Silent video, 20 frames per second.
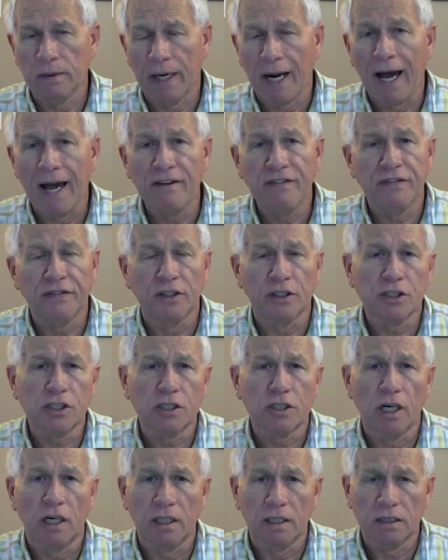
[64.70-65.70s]
I first
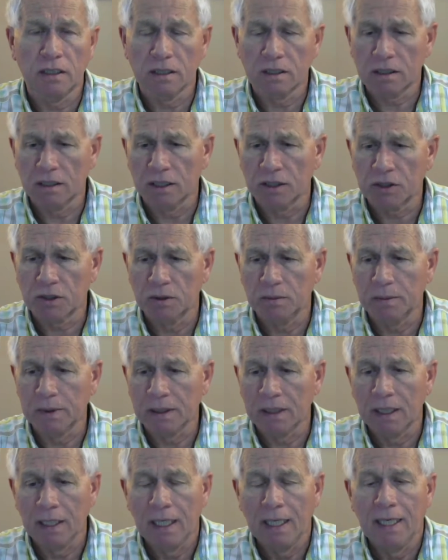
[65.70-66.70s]
started the
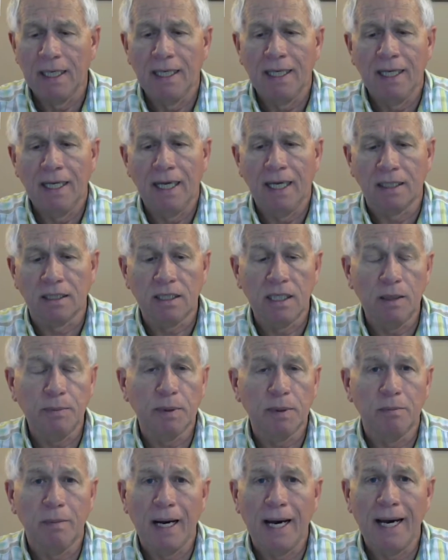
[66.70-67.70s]
system, and keep
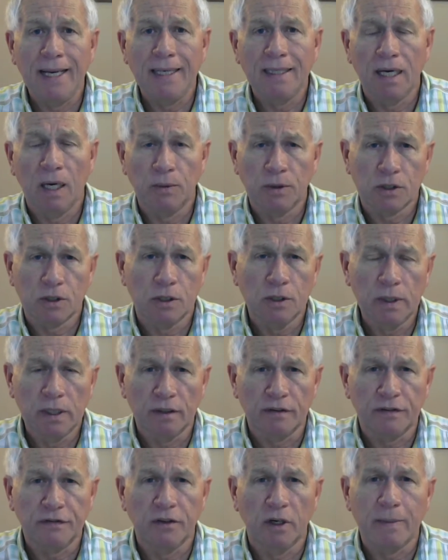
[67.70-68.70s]
in mind I was doing
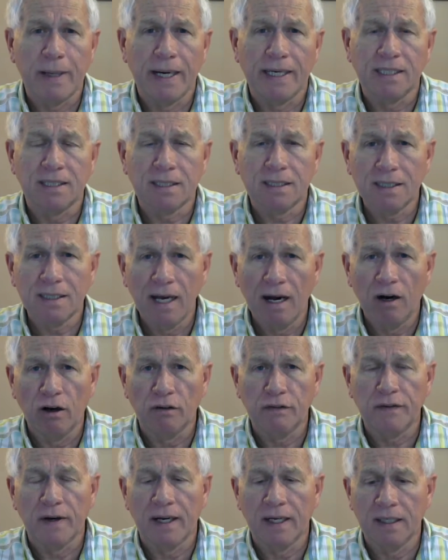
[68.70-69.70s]
it for
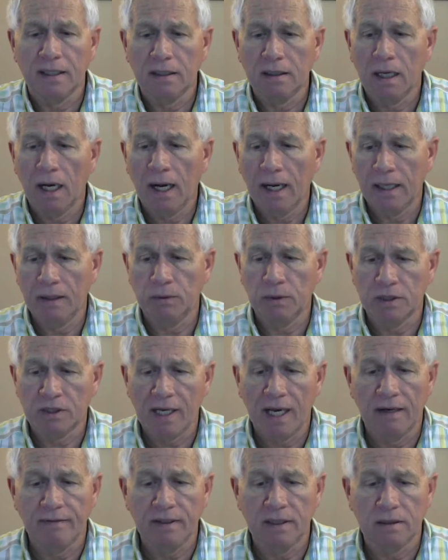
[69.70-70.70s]
myself. I was
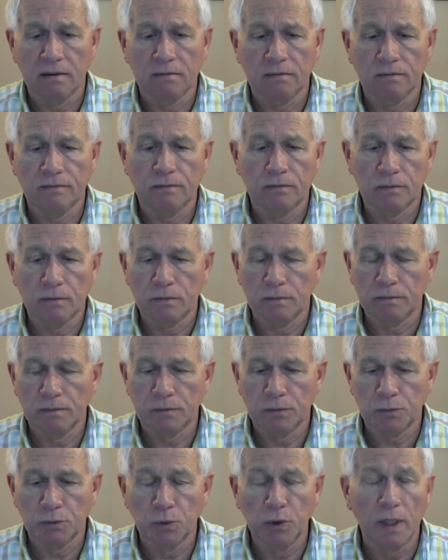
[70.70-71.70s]
having
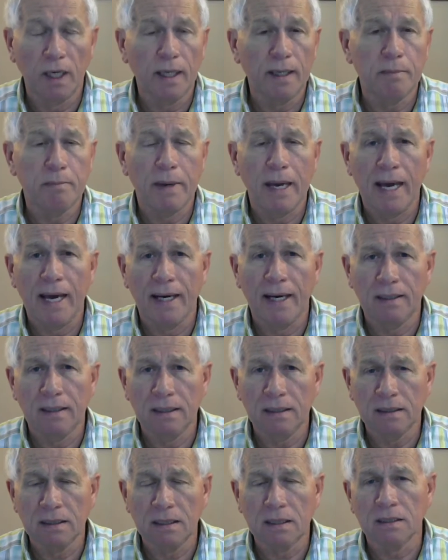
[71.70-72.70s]
really bad
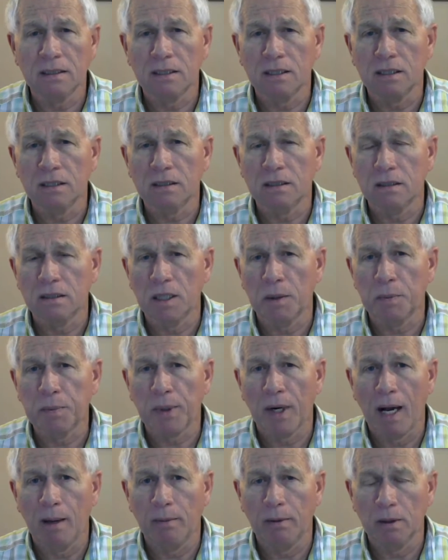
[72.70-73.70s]
inconsistency
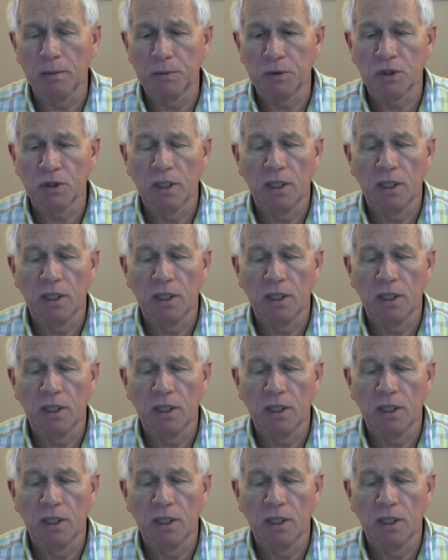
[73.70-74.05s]
problems